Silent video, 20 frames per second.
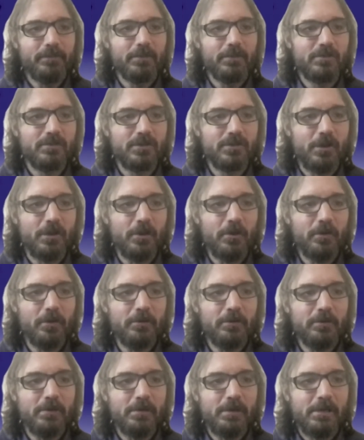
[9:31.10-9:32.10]

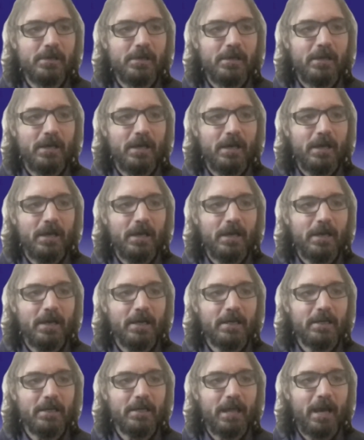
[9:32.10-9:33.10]
So
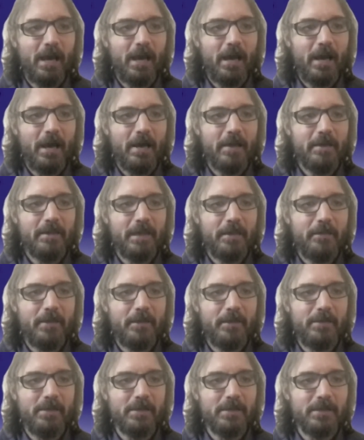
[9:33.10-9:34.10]
that
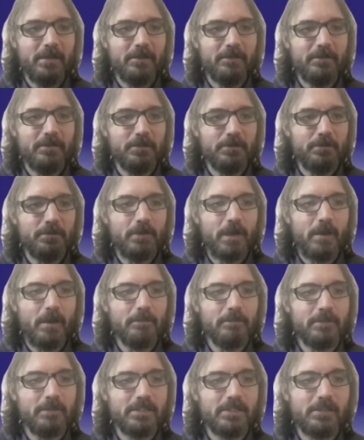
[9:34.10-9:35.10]
may be an individual
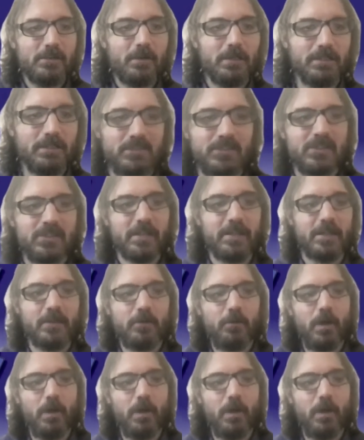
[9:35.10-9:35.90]
problem. Let's go on to the second